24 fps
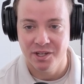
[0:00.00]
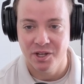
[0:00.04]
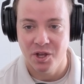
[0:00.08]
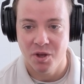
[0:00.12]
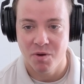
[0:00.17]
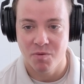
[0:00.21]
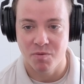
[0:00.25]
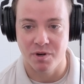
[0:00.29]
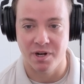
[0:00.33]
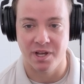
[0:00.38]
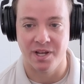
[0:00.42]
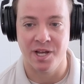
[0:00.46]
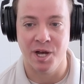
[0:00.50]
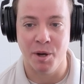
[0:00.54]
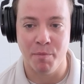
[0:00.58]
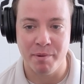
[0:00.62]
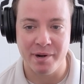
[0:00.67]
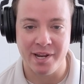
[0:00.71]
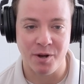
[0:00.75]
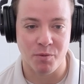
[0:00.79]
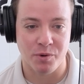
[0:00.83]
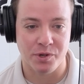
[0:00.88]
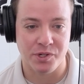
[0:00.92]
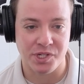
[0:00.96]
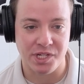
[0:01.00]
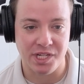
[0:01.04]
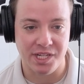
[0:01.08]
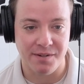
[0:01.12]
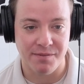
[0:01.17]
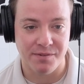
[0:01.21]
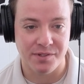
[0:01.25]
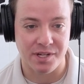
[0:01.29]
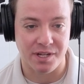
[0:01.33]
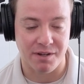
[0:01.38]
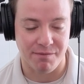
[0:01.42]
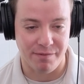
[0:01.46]
When a company
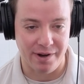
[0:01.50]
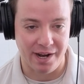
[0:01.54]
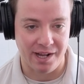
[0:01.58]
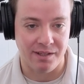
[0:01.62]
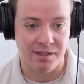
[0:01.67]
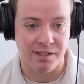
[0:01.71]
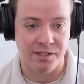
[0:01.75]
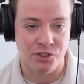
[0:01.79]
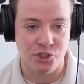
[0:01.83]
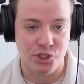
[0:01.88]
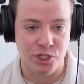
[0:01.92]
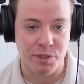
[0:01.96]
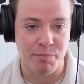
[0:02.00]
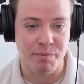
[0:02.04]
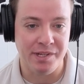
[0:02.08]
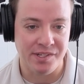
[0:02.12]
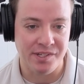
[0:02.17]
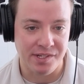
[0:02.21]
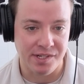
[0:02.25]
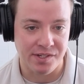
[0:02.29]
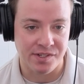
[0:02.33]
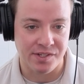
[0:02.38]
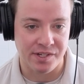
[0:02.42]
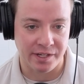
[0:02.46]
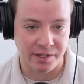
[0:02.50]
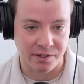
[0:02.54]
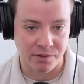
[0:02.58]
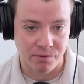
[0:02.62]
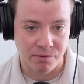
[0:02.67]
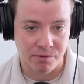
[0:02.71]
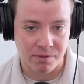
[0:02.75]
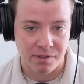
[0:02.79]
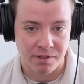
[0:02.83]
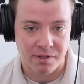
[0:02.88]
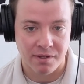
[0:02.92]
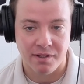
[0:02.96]
receives a valid GPC
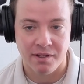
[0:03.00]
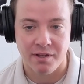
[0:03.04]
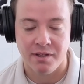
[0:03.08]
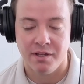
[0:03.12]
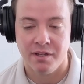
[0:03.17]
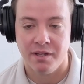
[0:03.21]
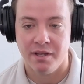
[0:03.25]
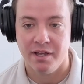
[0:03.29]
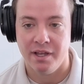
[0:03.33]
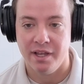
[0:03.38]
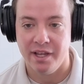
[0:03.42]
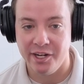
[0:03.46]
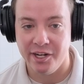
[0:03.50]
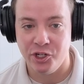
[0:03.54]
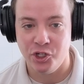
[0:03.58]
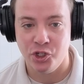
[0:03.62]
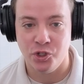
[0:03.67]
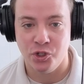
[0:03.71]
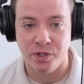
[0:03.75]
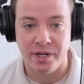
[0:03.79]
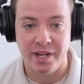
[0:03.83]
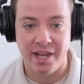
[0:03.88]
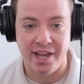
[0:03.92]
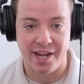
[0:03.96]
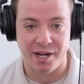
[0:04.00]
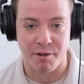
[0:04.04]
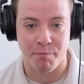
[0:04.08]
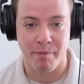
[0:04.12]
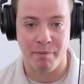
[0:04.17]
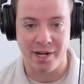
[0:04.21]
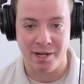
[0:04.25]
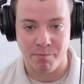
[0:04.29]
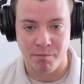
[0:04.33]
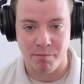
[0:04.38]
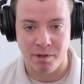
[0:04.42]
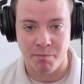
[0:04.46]
signal, it should, at a
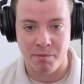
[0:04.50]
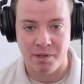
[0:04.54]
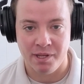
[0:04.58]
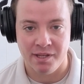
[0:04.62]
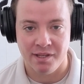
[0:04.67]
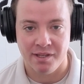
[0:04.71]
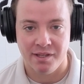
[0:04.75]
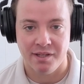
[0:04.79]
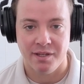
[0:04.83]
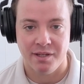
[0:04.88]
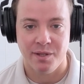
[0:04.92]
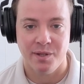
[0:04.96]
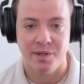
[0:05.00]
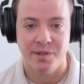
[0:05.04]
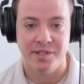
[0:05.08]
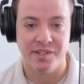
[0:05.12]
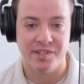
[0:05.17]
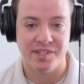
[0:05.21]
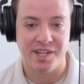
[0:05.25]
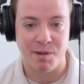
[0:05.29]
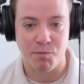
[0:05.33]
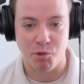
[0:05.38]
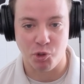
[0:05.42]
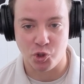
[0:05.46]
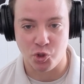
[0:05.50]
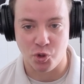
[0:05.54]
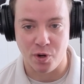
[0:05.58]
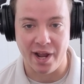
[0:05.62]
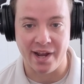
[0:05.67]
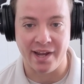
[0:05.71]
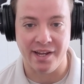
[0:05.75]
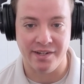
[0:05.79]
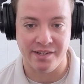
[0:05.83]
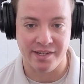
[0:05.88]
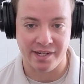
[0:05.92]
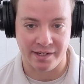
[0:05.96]
minimum, disable
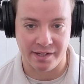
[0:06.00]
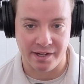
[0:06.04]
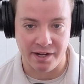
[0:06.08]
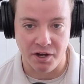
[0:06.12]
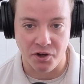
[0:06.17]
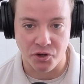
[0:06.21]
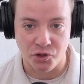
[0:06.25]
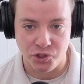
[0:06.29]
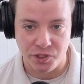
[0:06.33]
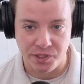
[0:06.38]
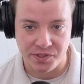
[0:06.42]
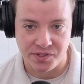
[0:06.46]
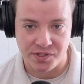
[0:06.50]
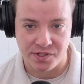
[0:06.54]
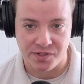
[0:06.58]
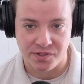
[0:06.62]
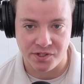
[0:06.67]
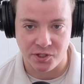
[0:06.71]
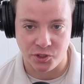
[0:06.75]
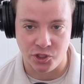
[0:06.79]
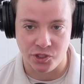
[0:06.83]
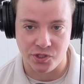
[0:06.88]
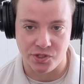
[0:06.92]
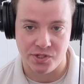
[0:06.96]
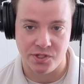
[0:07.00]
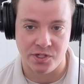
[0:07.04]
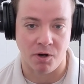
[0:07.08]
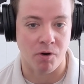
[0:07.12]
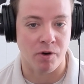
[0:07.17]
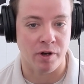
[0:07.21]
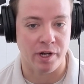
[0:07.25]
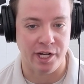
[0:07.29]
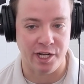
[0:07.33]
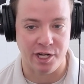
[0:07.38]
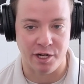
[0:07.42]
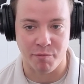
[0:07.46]
tracking technologies, such as
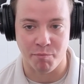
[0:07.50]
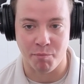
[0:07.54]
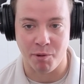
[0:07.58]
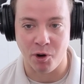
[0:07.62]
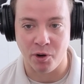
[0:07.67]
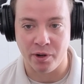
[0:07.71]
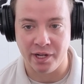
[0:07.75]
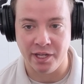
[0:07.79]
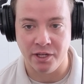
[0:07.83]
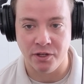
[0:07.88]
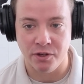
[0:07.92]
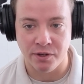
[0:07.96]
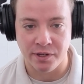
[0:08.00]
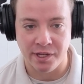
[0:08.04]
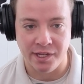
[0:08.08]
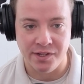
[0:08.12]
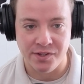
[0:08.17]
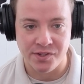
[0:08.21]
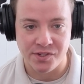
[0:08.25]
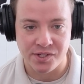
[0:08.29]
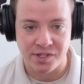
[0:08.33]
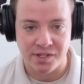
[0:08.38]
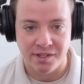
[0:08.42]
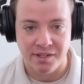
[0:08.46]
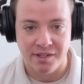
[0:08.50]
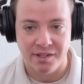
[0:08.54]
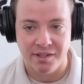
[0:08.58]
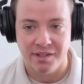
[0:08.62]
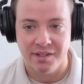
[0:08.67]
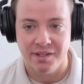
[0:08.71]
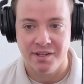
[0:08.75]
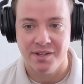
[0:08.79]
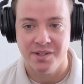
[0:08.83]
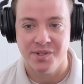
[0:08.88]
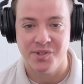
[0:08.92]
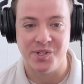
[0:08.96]
targeting and marketing cookies,
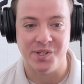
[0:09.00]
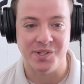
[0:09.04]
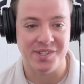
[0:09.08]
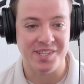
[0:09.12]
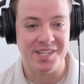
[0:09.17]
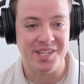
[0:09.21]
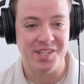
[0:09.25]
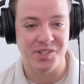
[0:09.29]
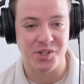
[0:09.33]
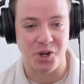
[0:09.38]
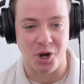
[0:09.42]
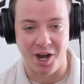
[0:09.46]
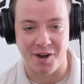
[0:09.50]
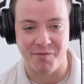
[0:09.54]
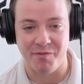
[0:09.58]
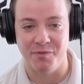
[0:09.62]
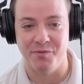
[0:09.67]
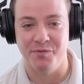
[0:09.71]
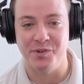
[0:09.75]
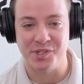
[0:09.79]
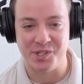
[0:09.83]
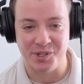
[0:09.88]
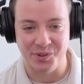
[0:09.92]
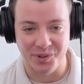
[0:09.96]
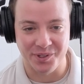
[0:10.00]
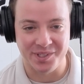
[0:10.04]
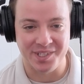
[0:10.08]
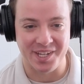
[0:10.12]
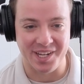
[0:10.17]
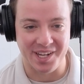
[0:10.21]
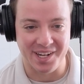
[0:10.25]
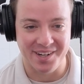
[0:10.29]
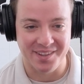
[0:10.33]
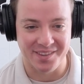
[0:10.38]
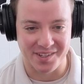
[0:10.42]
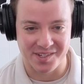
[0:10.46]
since these often
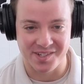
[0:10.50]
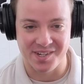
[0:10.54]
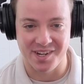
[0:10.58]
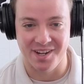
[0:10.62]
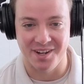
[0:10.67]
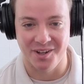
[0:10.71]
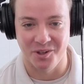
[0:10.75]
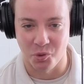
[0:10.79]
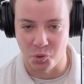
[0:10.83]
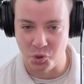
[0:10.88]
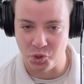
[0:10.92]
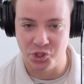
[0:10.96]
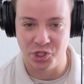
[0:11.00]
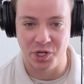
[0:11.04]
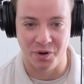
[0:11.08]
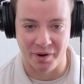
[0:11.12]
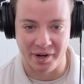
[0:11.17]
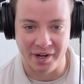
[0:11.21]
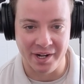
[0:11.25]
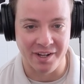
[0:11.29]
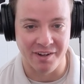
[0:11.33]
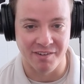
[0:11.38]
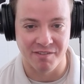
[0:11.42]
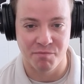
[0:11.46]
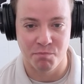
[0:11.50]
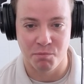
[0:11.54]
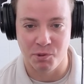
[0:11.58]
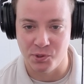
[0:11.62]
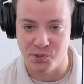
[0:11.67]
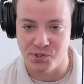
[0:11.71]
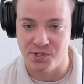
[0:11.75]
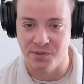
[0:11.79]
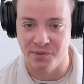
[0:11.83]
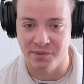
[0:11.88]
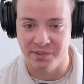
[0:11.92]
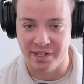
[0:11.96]
facilitate the sale or sharing of
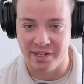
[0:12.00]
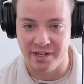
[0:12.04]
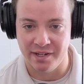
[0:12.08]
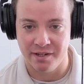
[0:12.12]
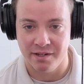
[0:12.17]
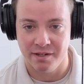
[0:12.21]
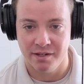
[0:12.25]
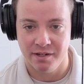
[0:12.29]
personal data.